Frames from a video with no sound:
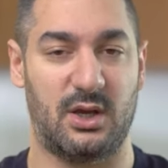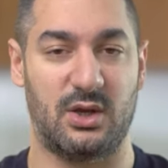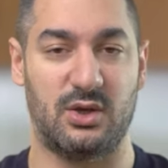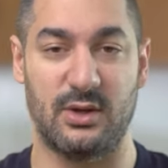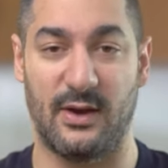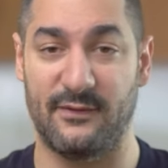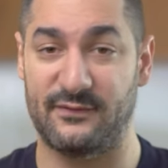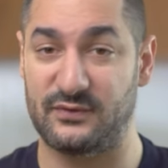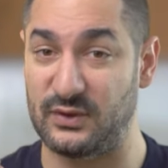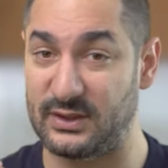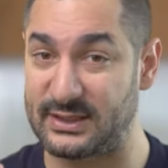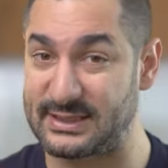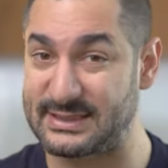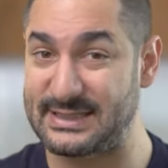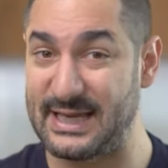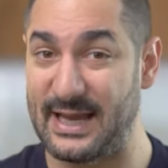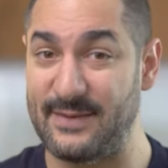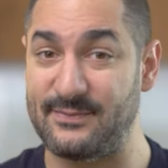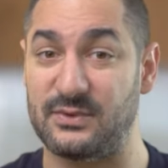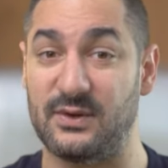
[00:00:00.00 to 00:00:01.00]
You have to
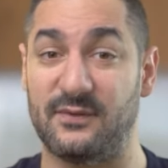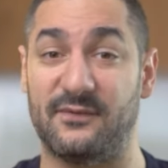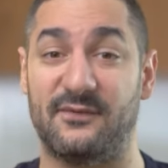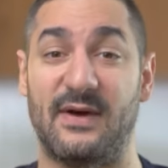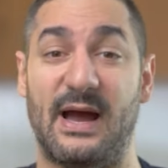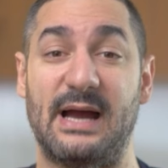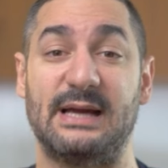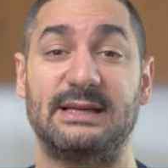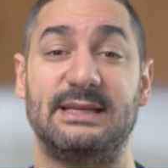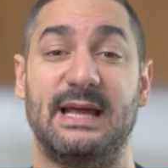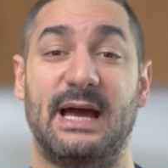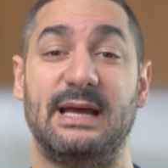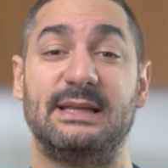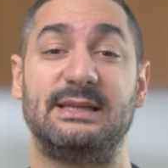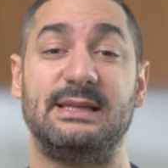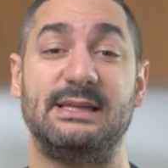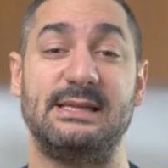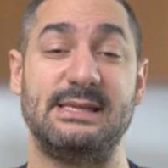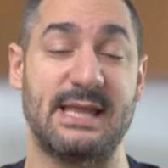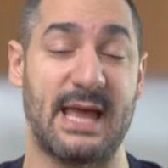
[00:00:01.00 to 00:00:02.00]
accept the fact
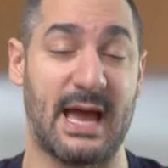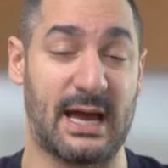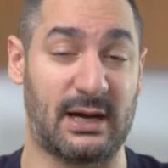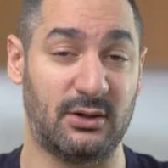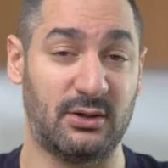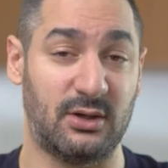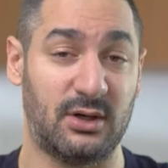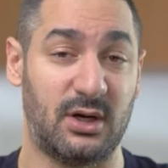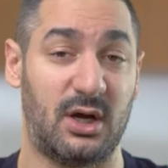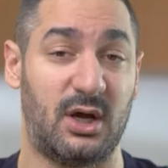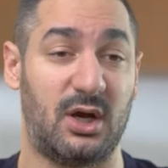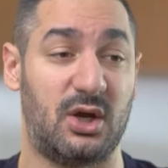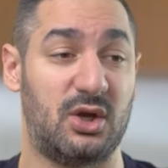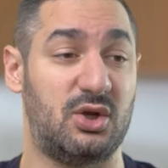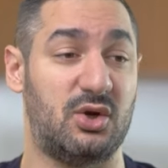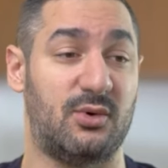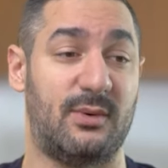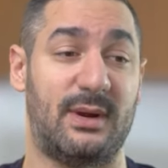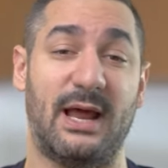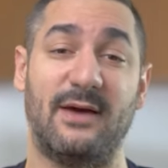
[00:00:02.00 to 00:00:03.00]
that now
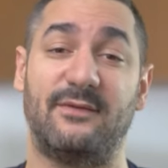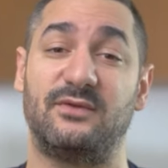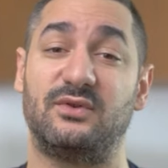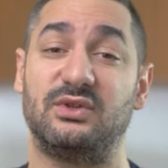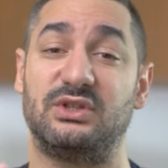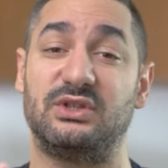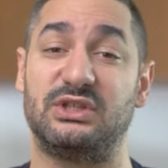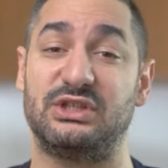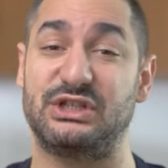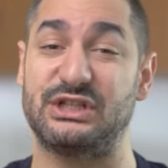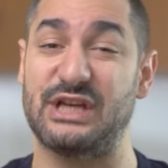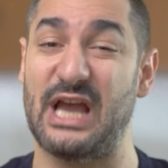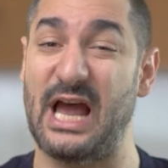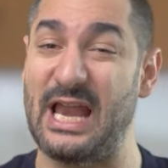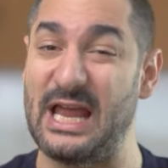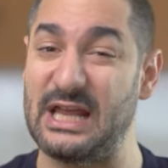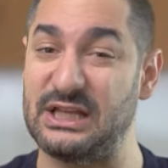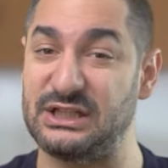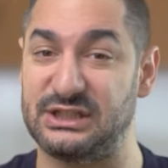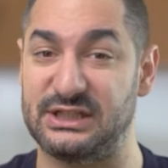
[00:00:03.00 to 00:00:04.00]
you will have to
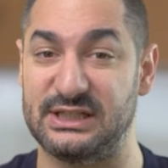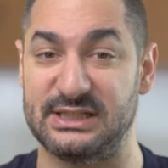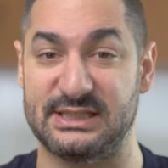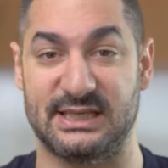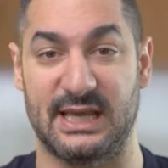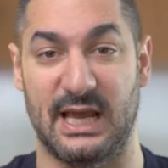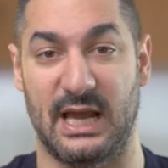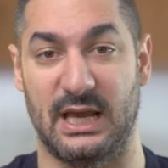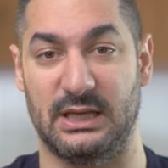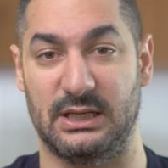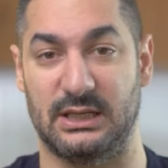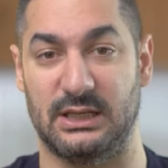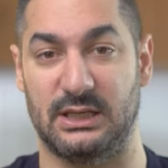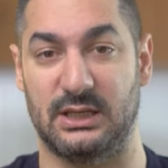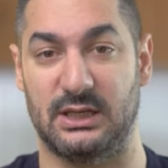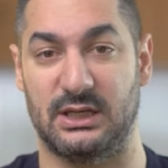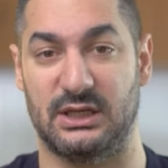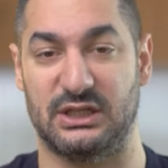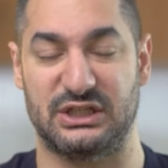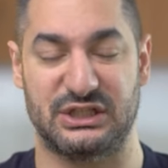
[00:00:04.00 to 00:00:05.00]
challenge this guy.
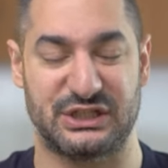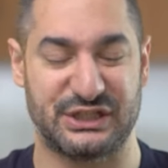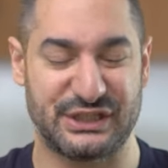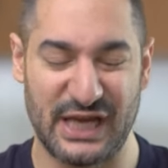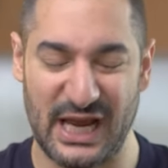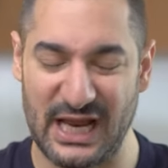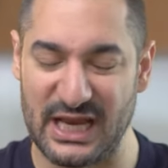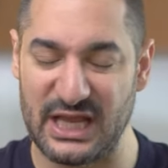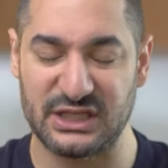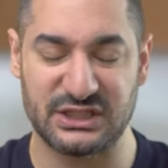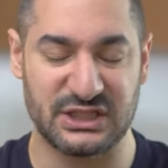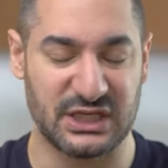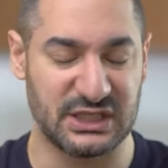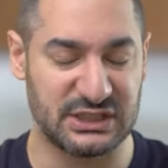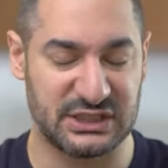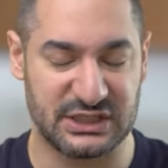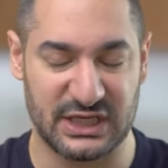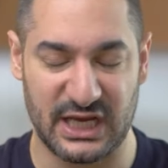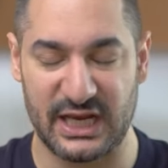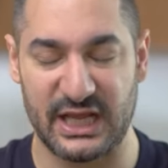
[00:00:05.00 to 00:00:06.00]
Challenge and
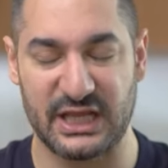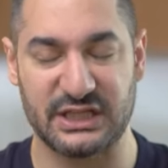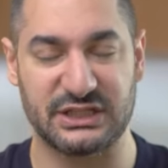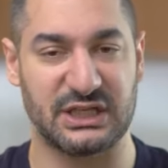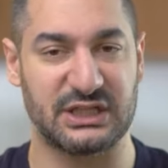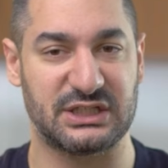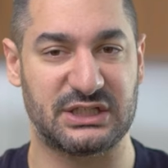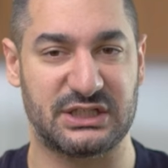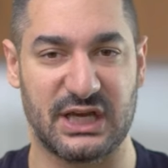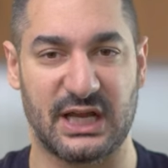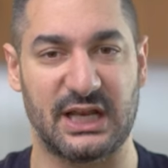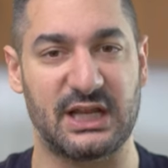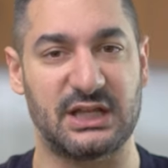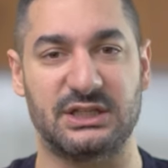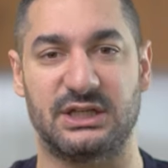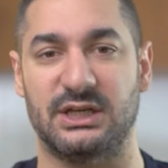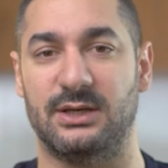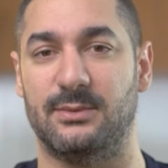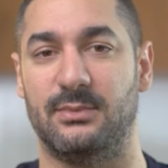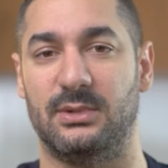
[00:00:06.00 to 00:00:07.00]
challenge and
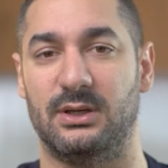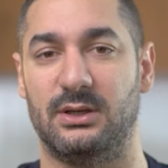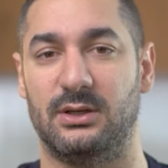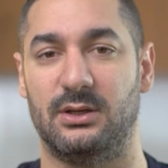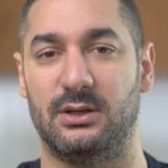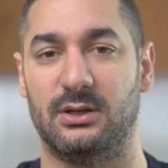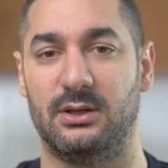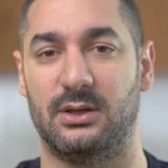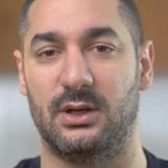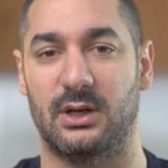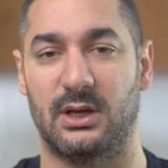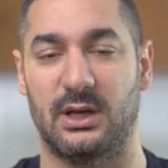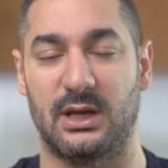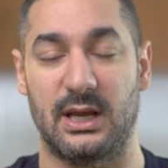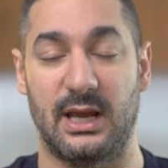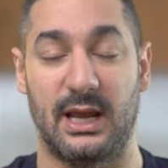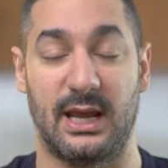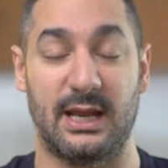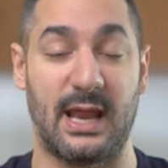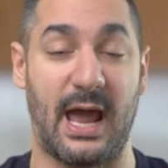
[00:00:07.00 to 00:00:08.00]
challenge him.
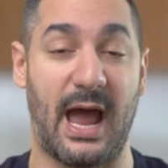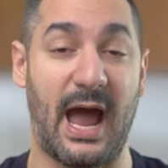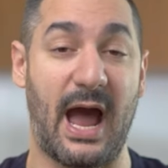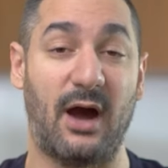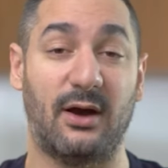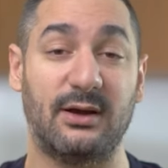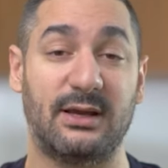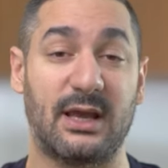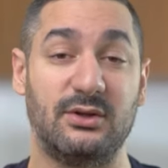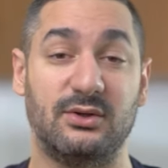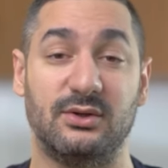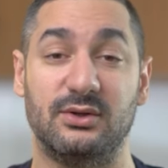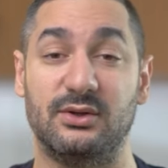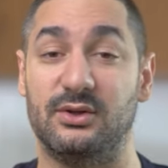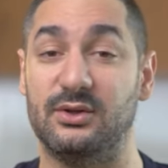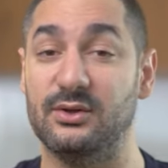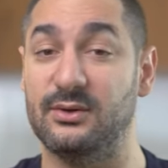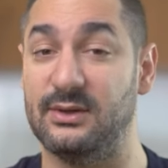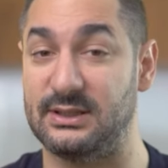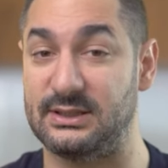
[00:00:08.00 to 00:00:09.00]
And how can you
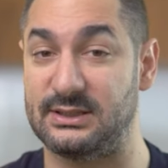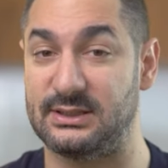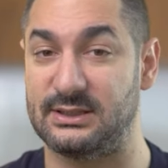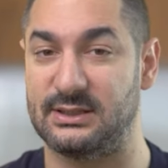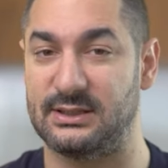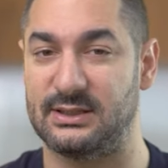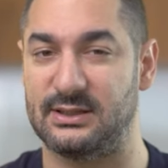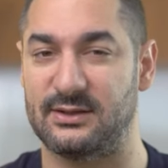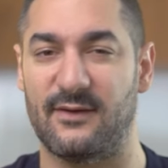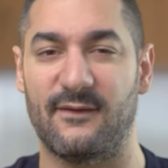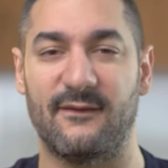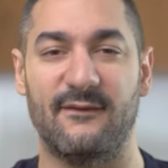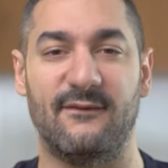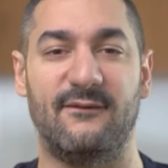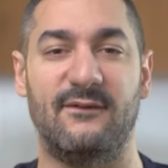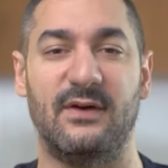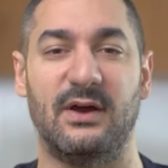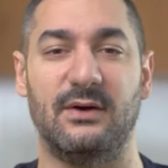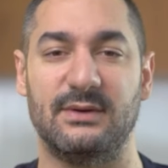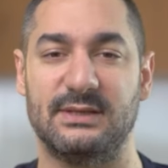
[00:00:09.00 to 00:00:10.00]
do it?
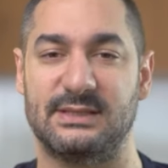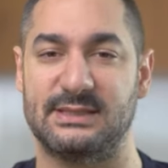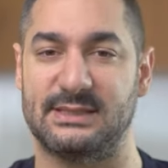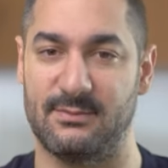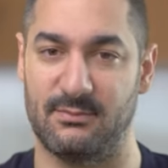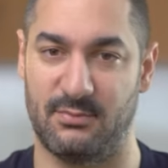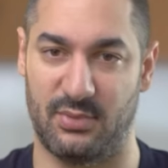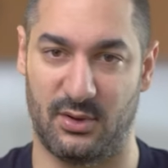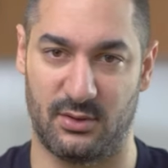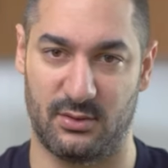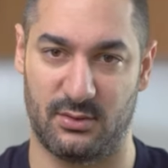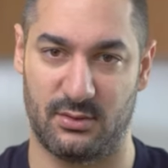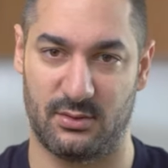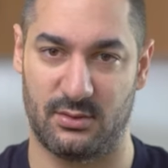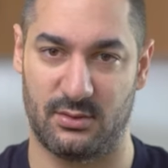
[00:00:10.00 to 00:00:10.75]
Very simple.